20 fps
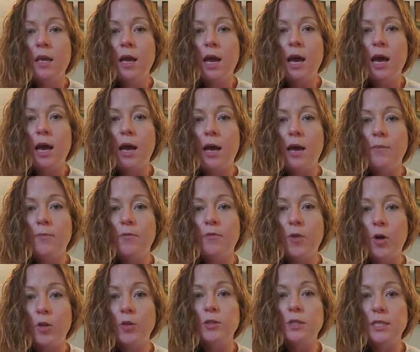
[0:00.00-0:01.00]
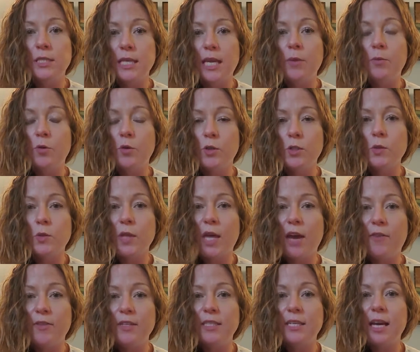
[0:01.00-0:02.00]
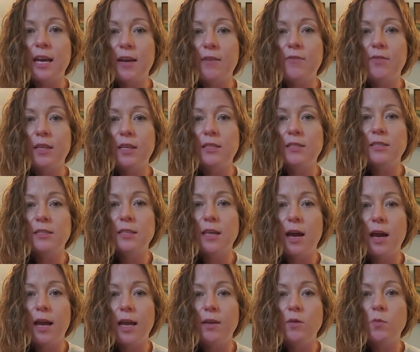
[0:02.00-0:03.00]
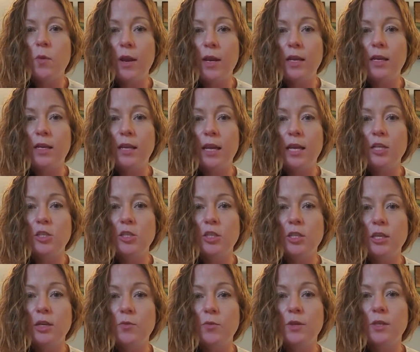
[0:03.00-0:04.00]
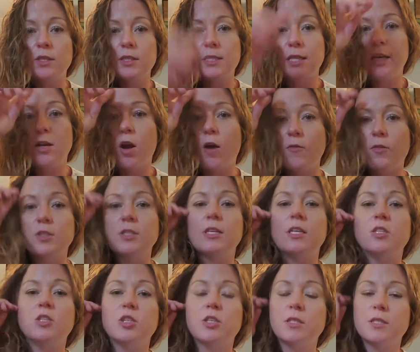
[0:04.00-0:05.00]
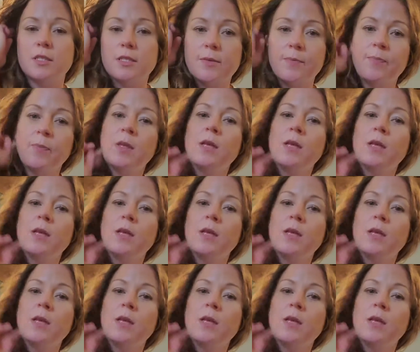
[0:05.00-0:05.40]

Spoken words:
follows the same rules with having to have these signed when engaging in real estate conversations.